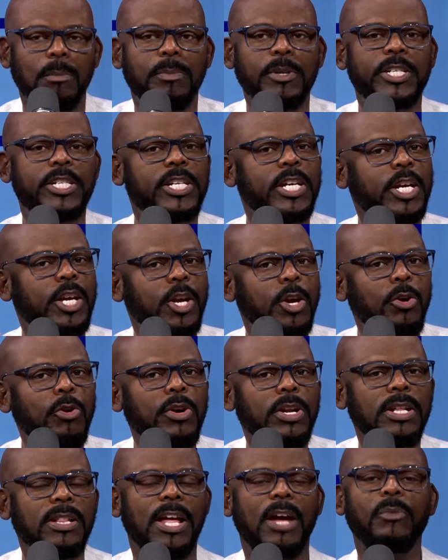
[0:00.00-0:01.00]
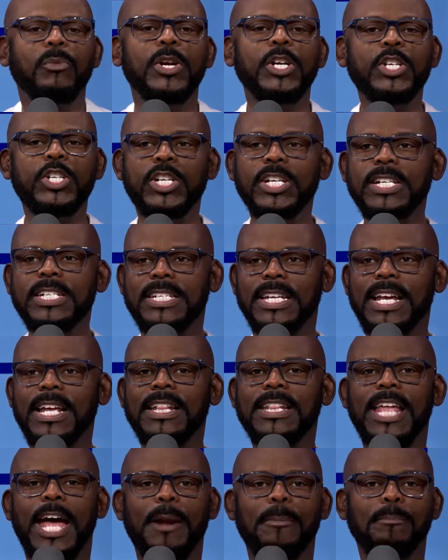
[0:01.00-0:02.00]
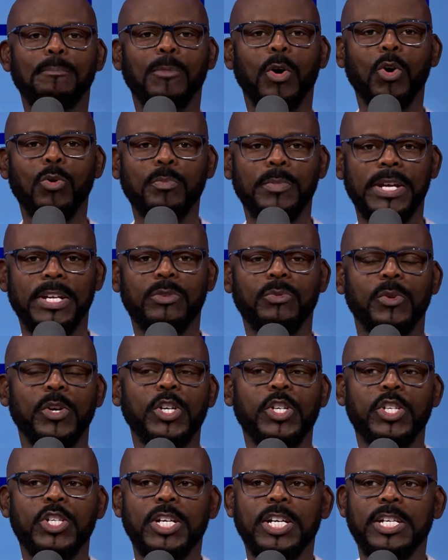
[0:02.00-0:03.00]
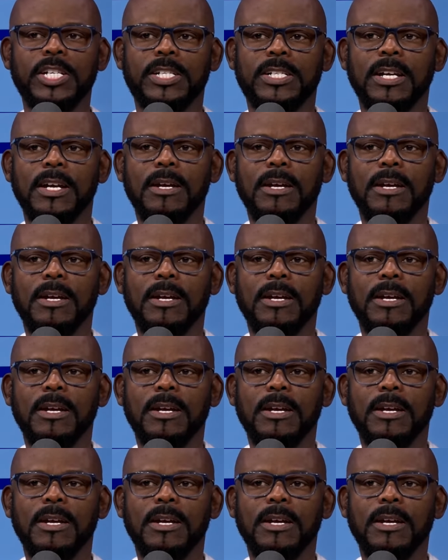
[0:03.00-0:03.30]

but security that when she's in that moment where she's